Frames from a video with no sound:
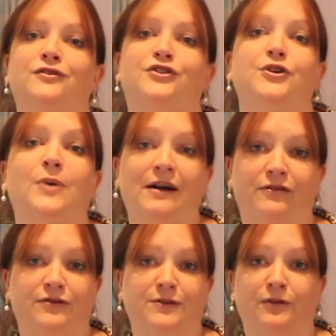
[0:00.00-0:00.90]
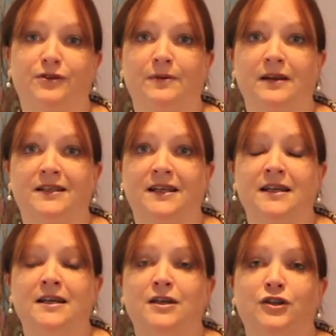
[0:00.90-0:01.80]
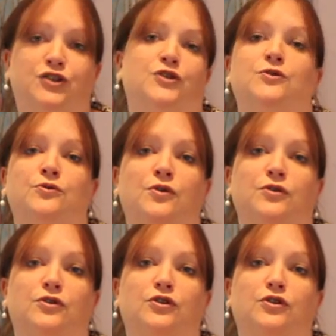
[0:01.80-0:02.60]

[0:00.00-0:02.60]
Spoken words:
do have a responsibility to